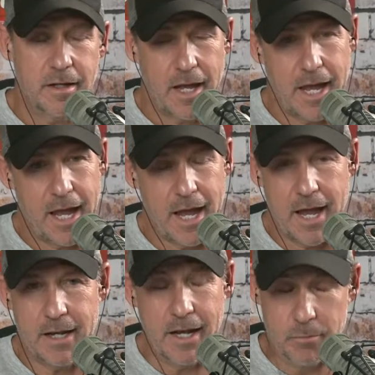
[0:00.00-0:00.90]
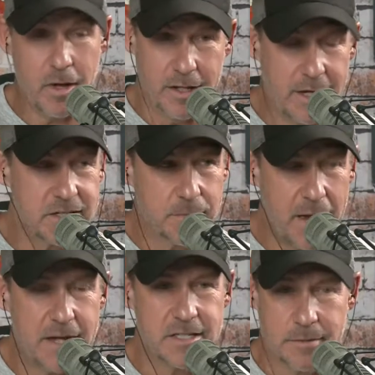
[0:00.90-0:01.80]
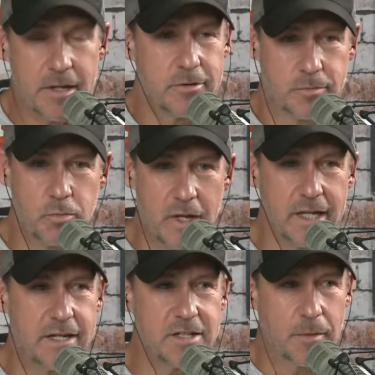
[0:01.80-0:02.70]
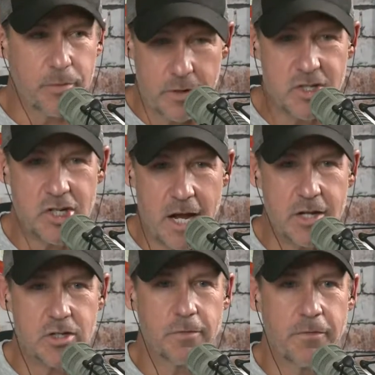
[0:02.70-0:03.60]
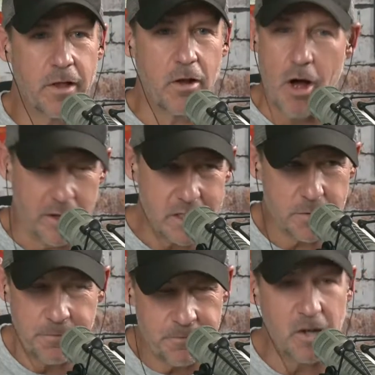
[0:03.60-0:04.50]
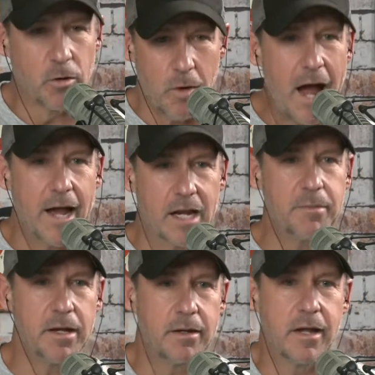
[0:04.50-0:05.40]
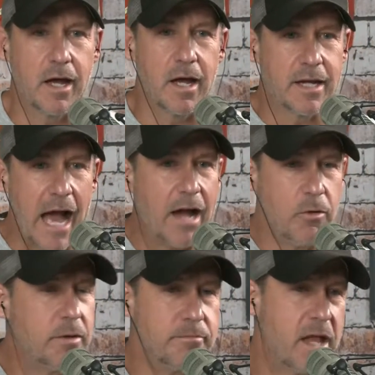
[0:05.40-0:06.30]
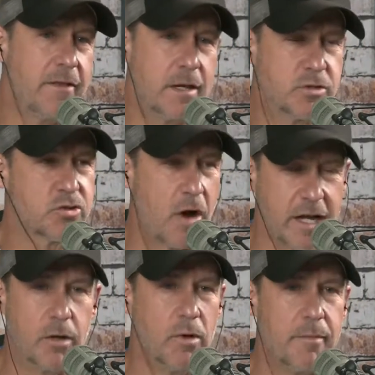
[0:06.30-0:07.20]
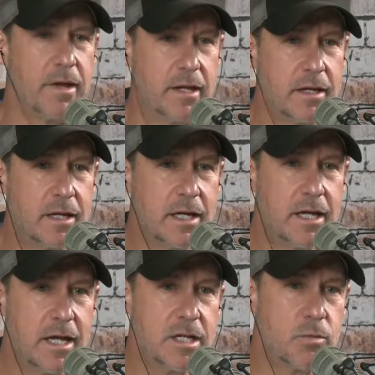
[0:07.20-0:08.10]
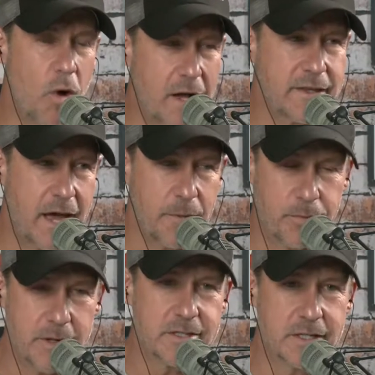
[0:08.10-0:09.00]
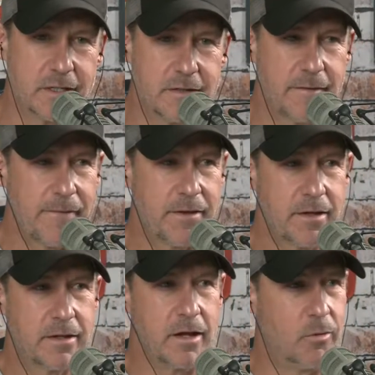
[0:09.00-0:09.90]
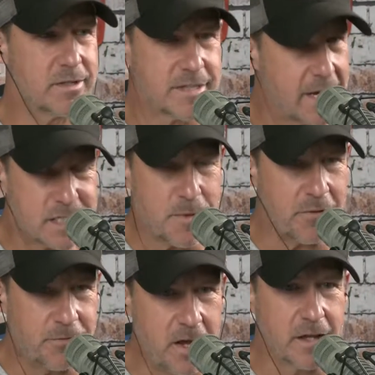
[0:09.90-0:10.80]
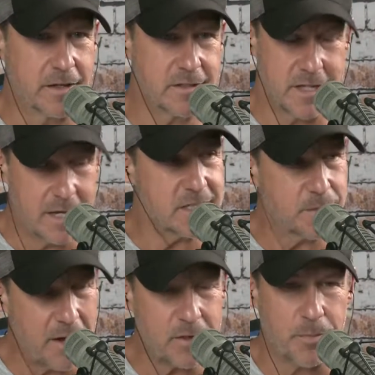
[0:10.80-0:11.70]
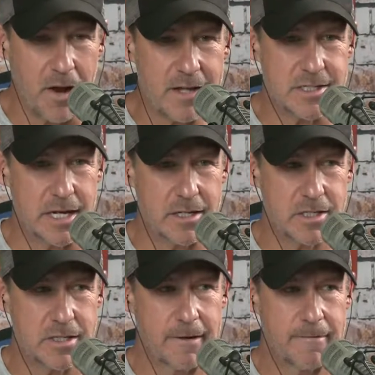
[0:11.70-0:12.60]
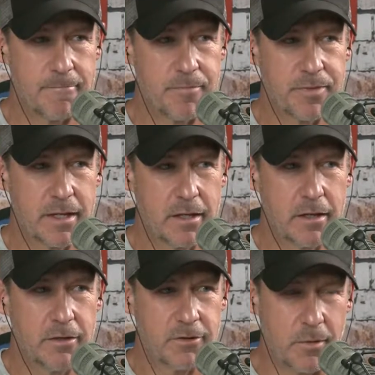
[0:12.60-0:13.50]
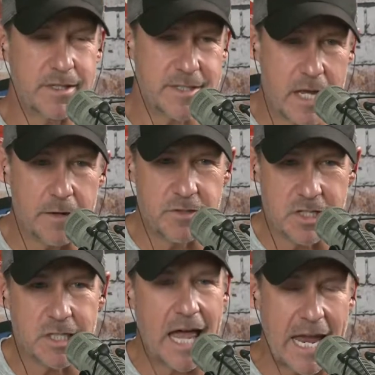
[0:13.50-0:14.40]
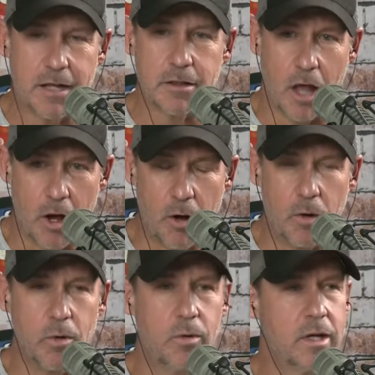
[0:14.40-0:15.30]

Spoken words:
And it really is amazing. I mean, there really is an appreciation for the law. It doesn't feel right. I mean, a guy who admitted that he was drugging women, he walked out of prison. No one said it's about feelings. It is about the process. So instead of just laying low,